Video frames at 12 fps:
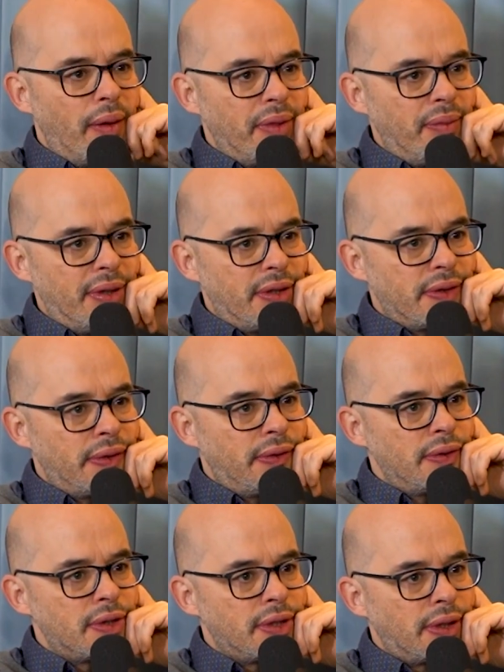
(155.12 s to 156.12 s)
Well, maybe it's
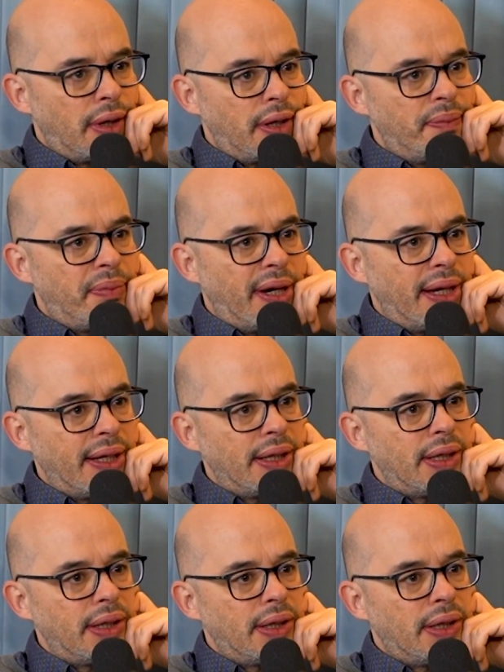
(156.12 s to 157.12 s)
good to start by
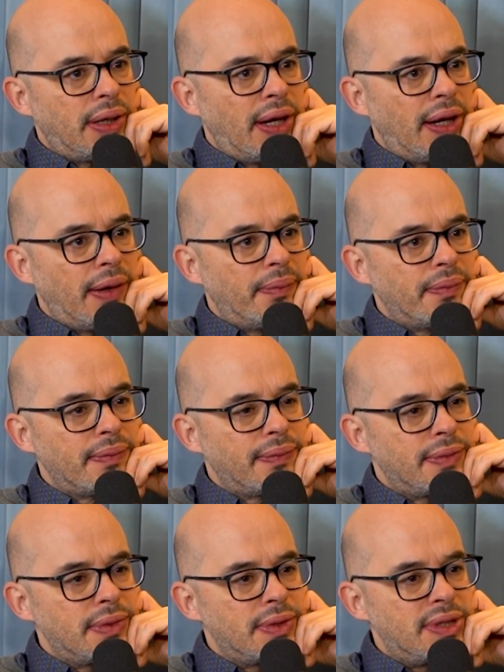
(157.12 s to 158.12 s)

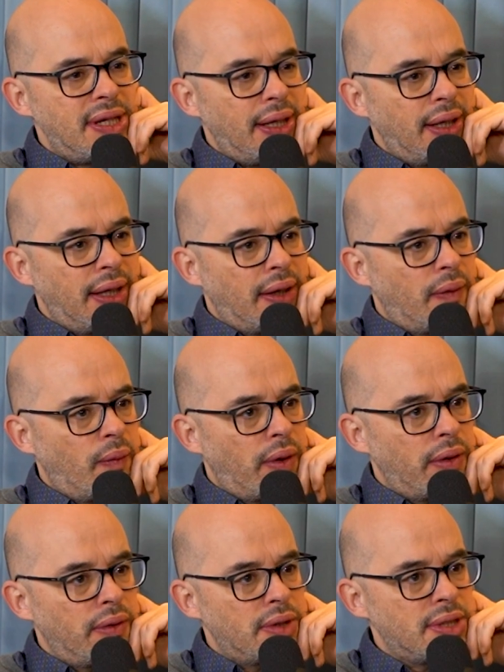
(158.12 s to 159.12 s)
saying again
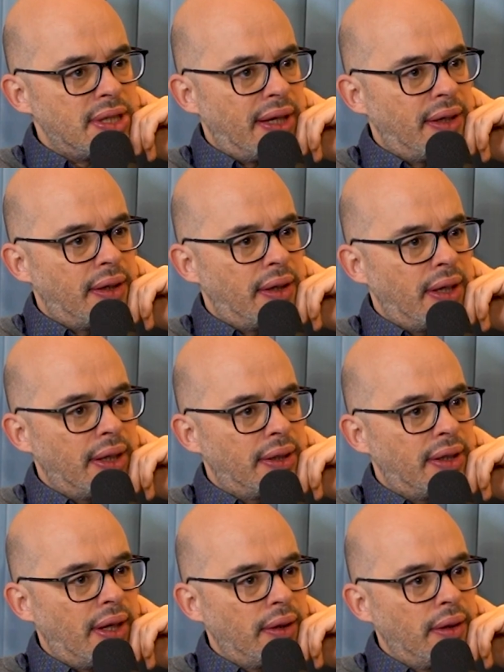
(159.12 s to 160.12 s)
what you said,
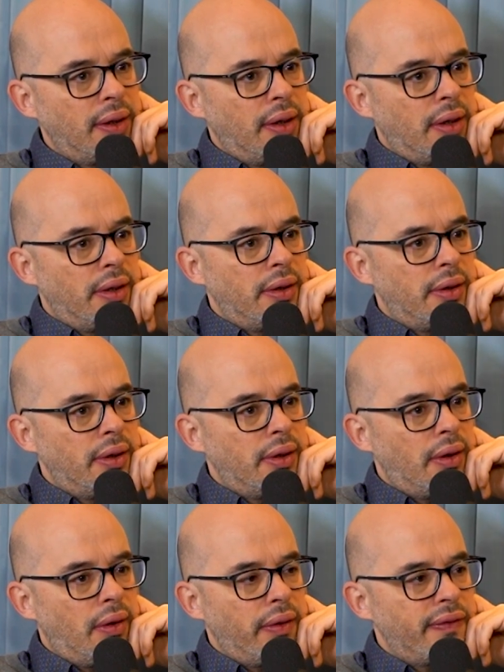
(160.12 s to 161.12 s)
like that
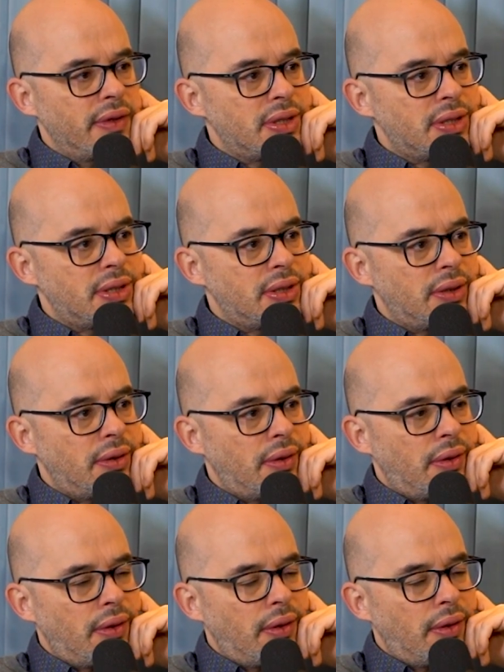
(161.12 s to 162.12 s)
all of us
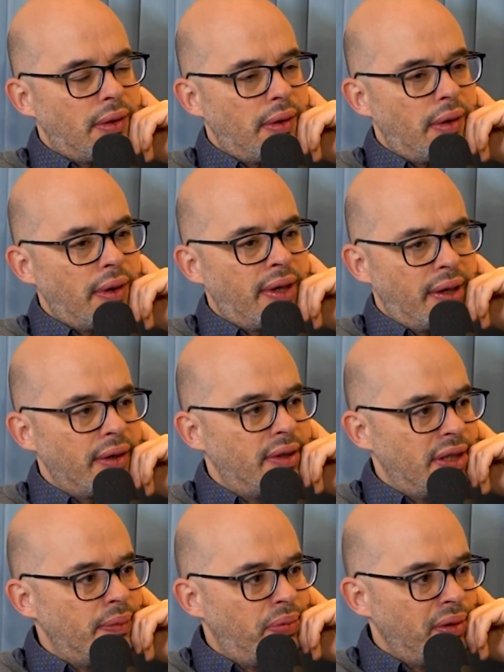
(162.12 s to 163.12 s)
care
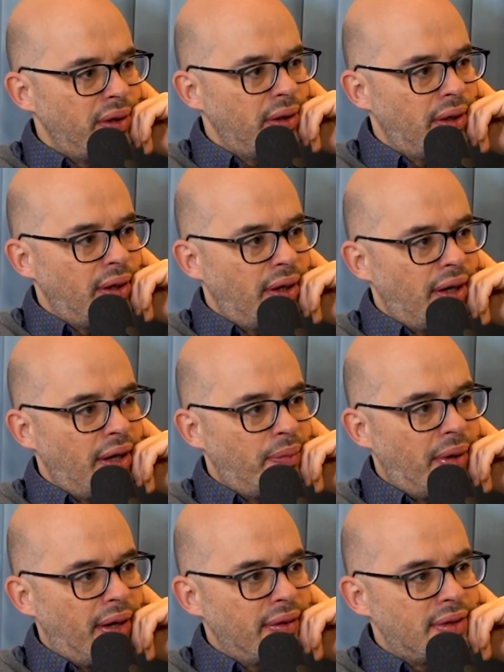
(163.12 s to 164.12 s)
deeply
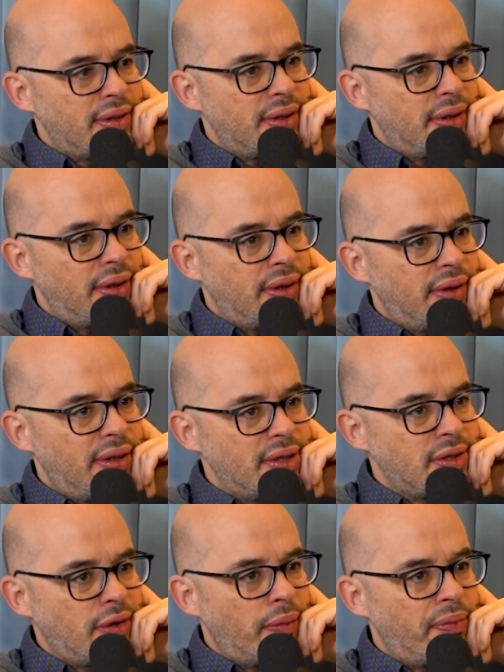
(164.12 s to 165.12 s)
about
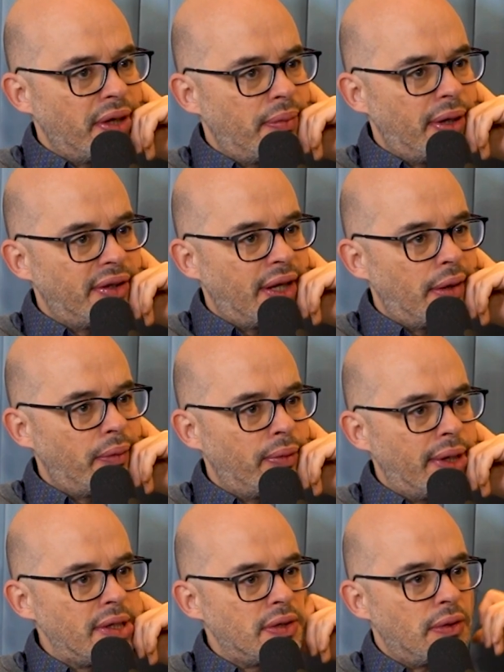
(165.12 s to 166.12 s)
this topic about animal
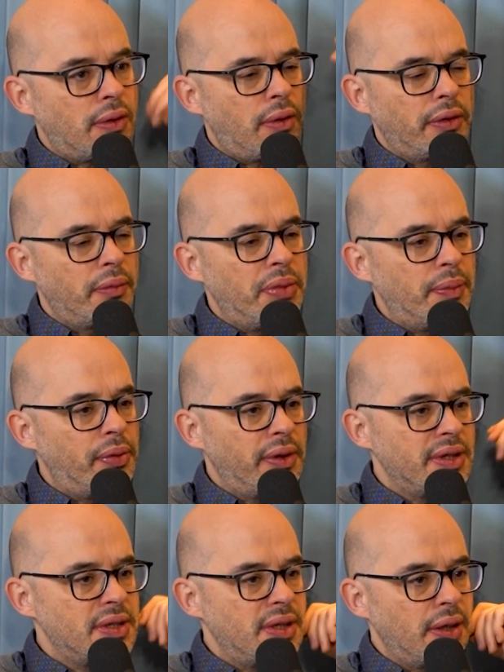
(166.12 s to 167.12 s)
rights, or all the people
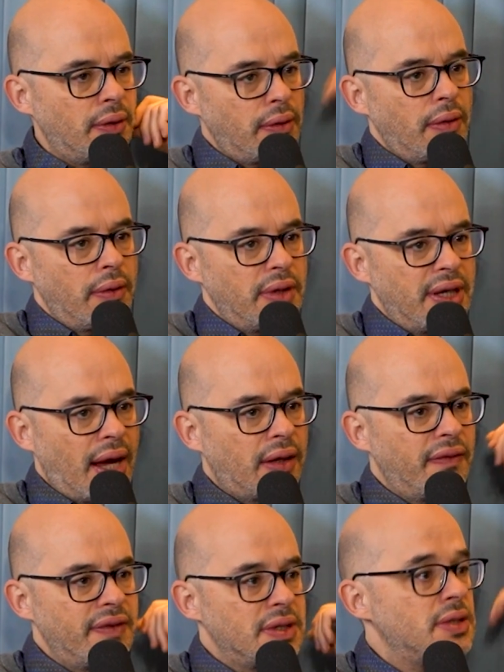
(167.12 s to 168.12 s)
listening, or the
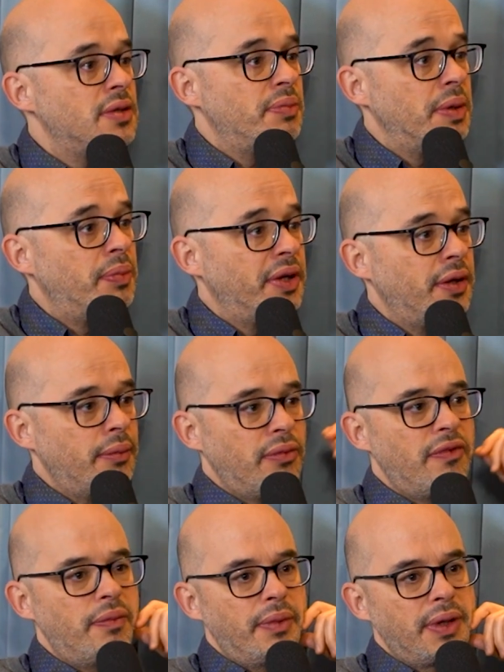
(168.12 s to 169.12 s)
activists, the people in the
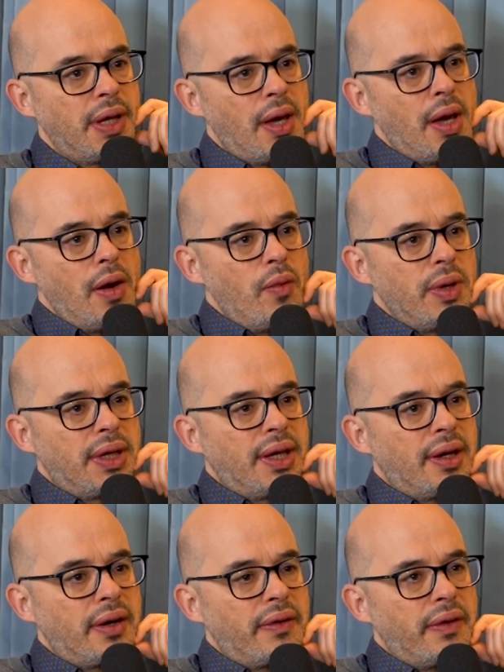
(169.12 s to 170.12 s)
movement. We
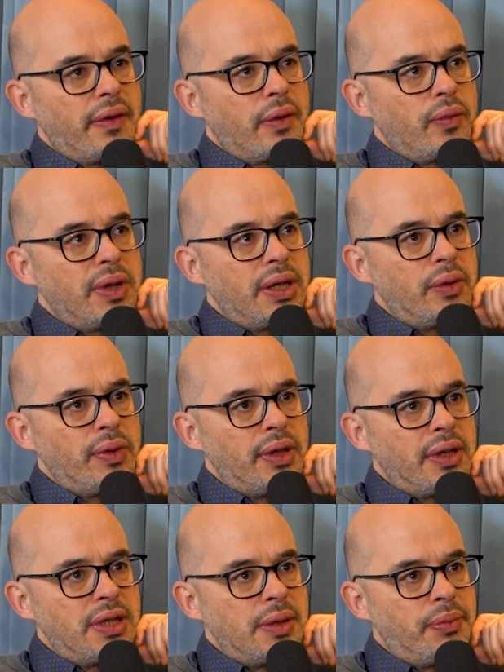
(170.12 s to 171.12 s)
care really,
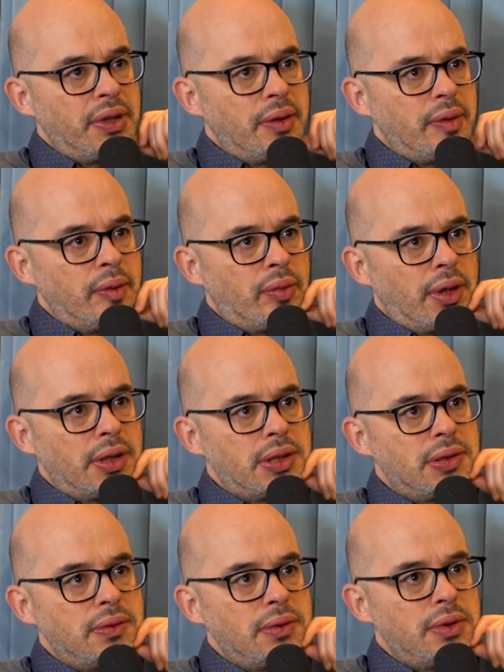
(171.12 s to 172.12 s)
really deeply. We
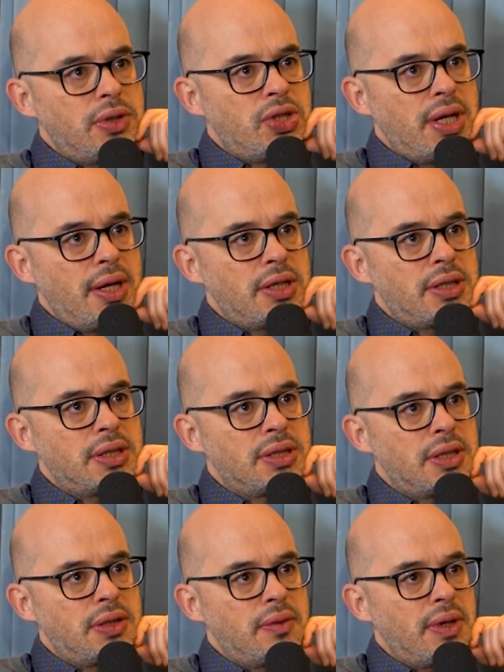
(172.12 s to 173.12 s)
want to change the
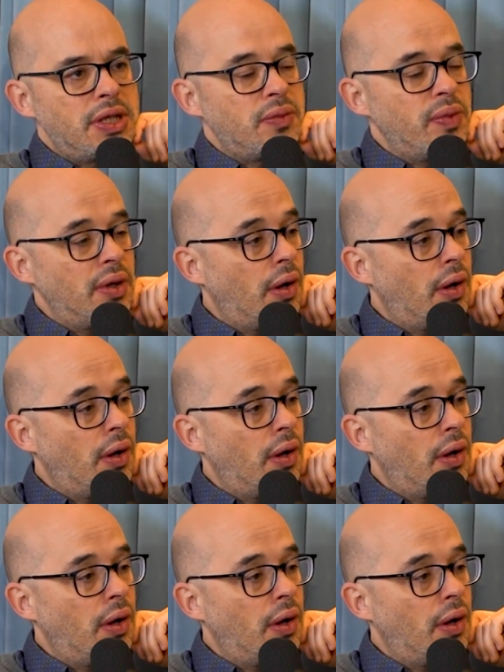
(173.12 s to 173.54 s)
situation.